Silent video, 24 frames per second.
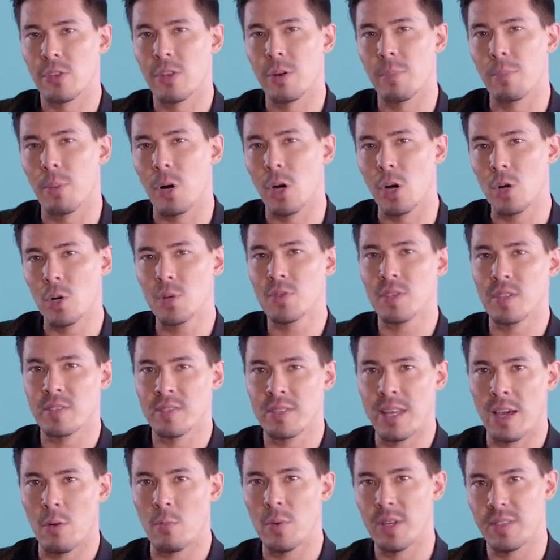The poses
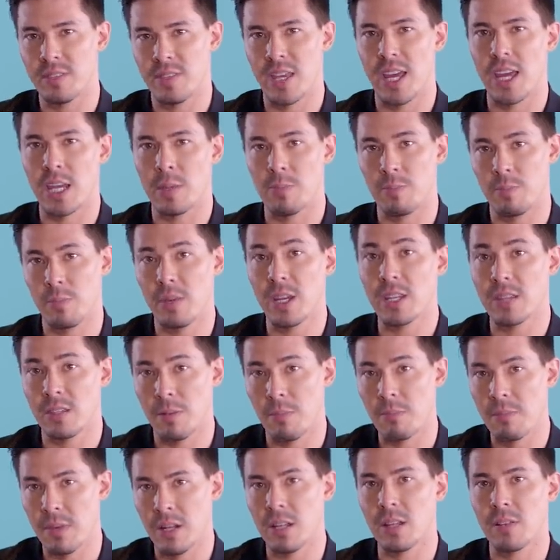that we take in the
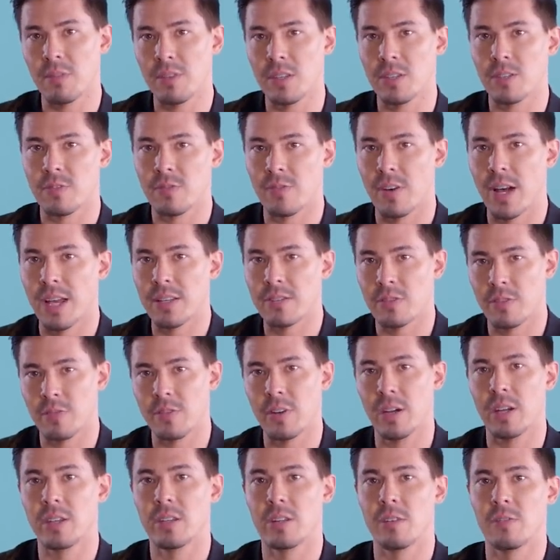middle of these fights are
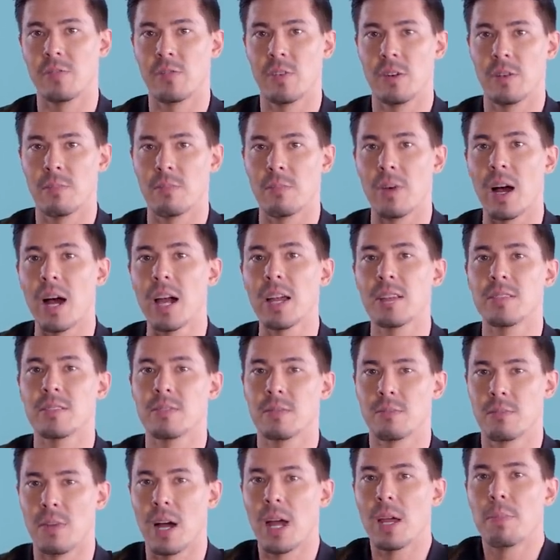very different. My
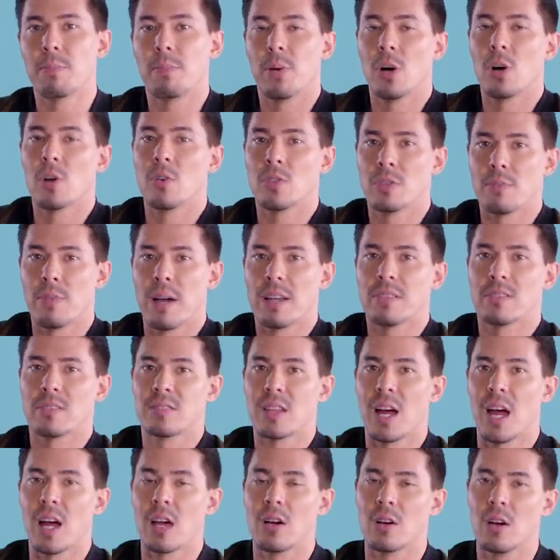pose, my
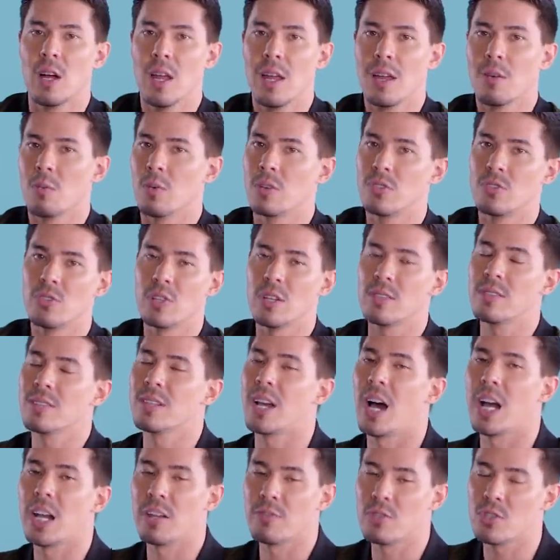style was just
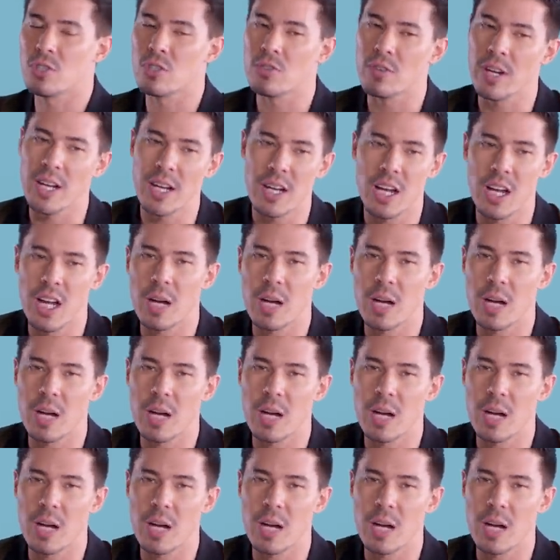kind of straight